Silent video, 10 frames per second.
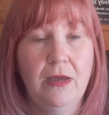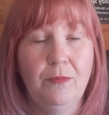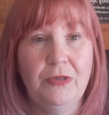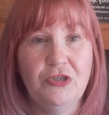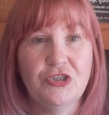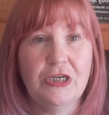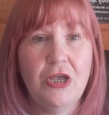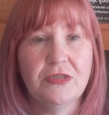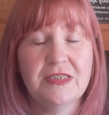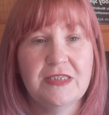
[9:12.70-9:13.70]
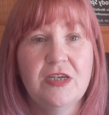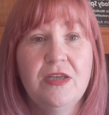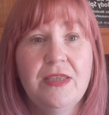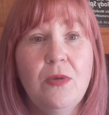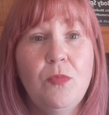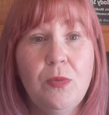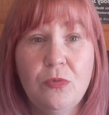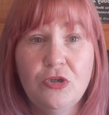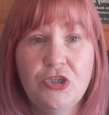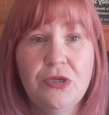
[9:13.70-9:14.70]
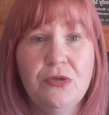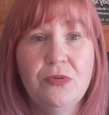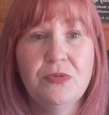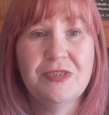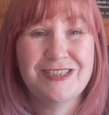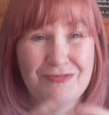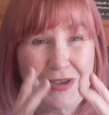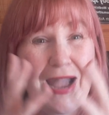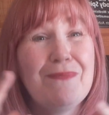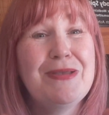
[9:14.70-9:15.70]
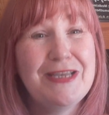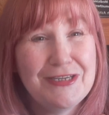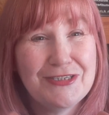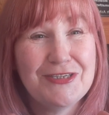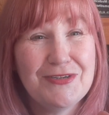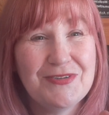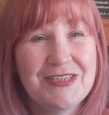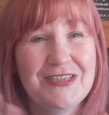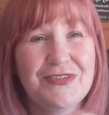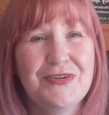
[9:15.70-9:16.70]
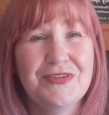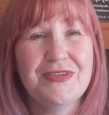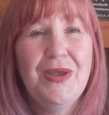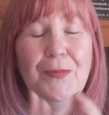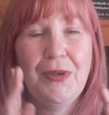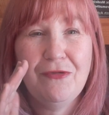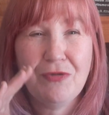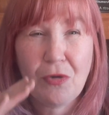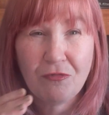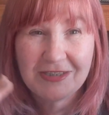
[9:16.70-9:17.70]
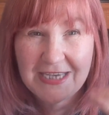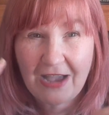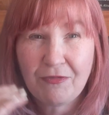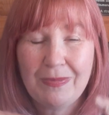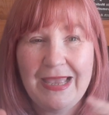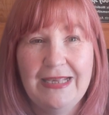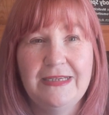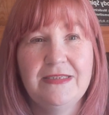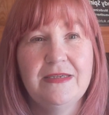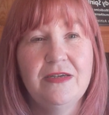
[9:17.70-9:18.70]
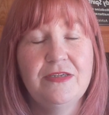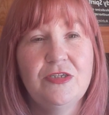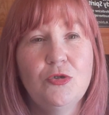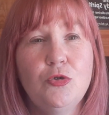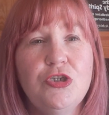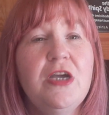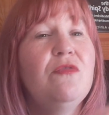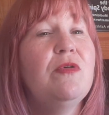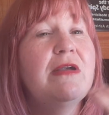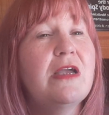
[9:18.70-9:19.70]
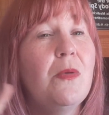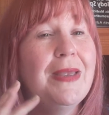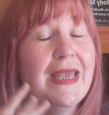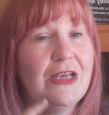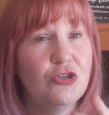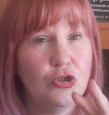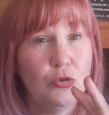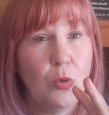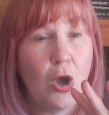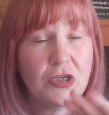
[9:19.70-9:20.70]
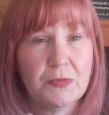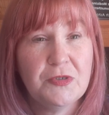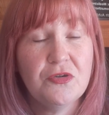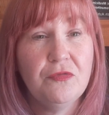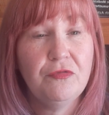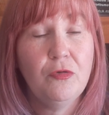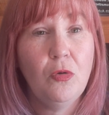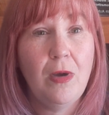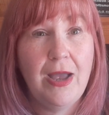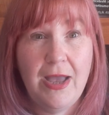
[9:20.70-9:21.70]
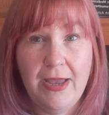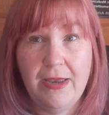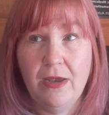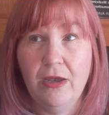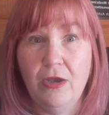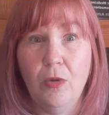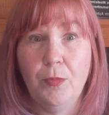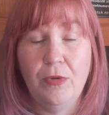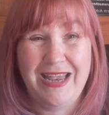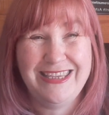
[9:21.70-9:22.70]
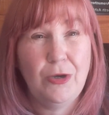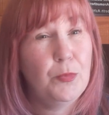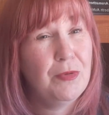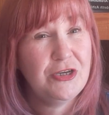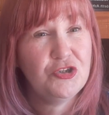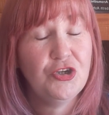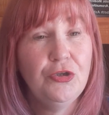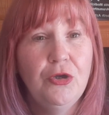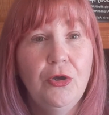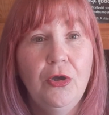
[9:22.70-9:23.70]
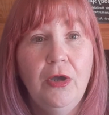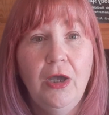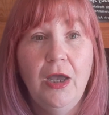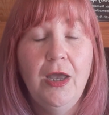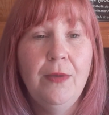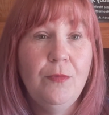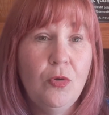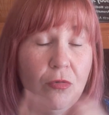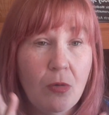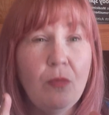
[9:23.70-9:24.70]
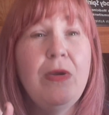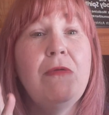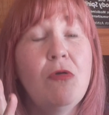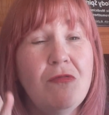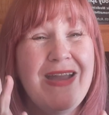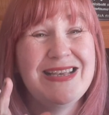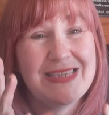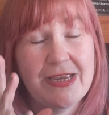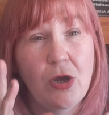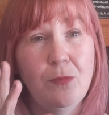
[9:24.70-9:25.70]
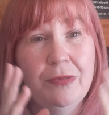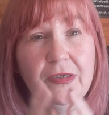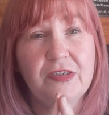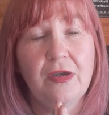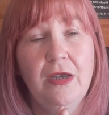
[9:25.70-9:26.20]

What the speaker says: blood clots, then we're happy to use these oils. But if we already have a platelet disorder, if we're going into hospital for an operation, or we're already on blood